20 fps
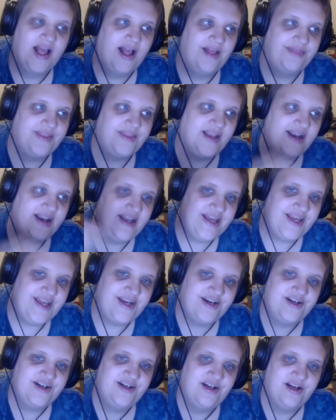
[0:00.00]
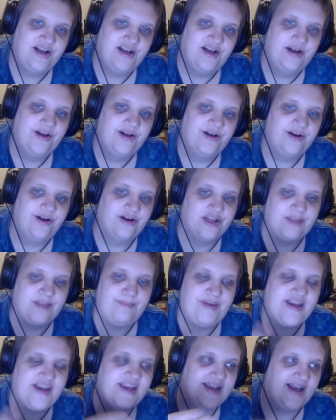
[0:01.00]
the leader where the
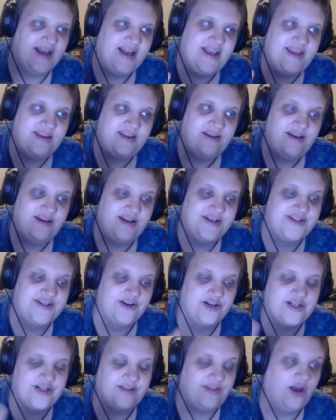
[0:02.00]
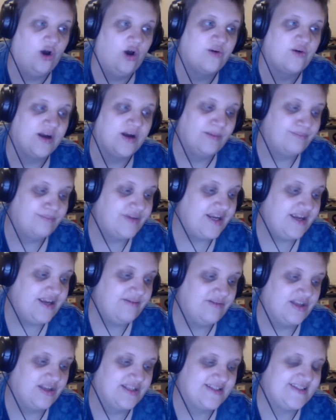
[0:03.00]
big guy in charge of the whole company
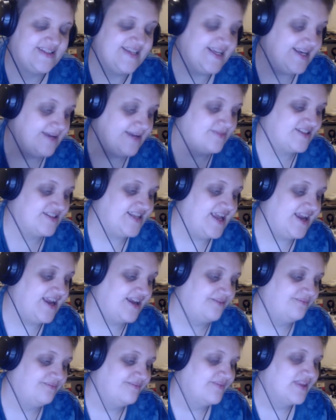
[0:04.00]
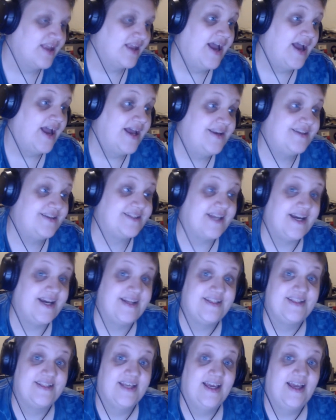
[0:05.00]
where the CD was taken
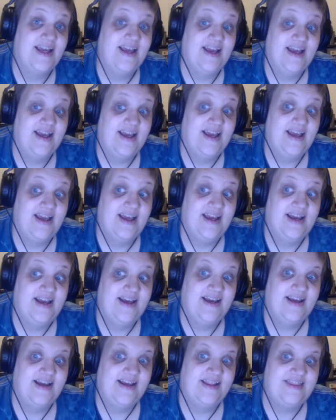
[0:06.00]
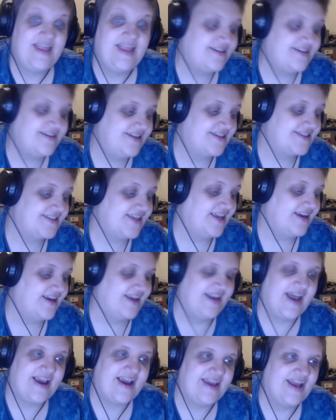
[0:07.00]
decides that disc
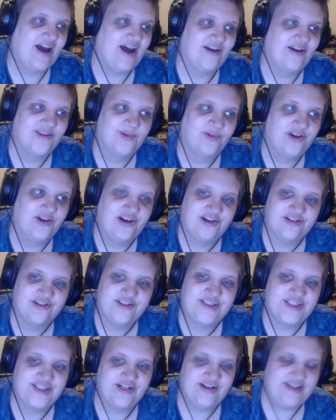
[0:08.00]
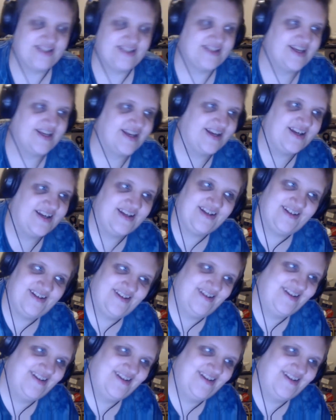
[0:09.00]
cannot get out in the world, so he's gonna